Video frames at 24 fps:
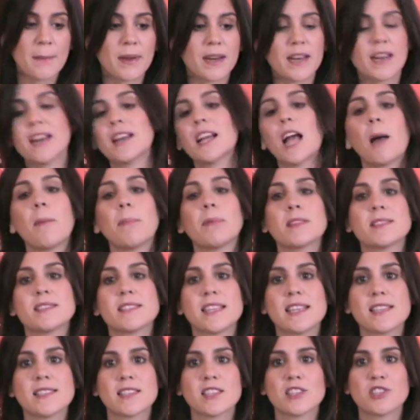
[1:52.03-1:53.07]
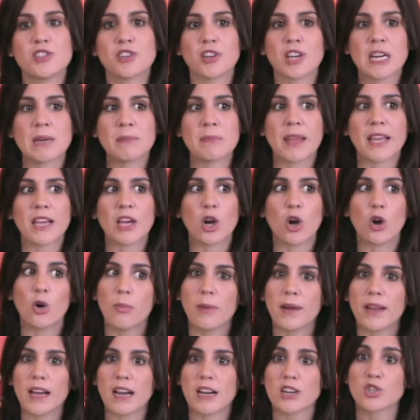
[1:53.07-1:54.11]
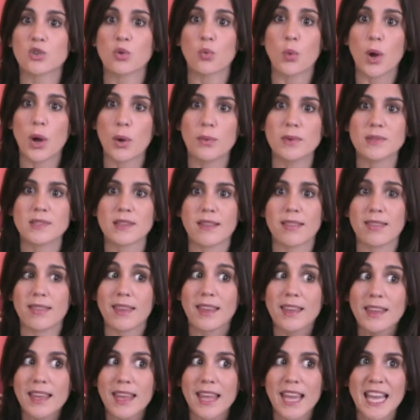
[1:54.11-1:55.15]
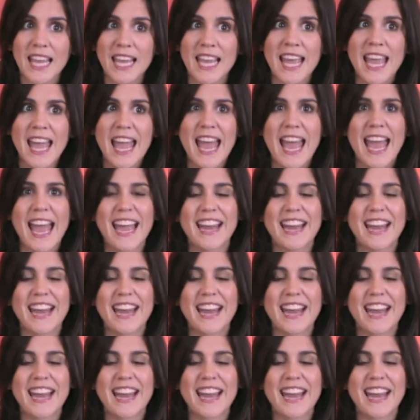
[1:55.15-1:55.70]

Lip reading: but in a couple seasons you're going to be like, oh my gosh, what was I thinking?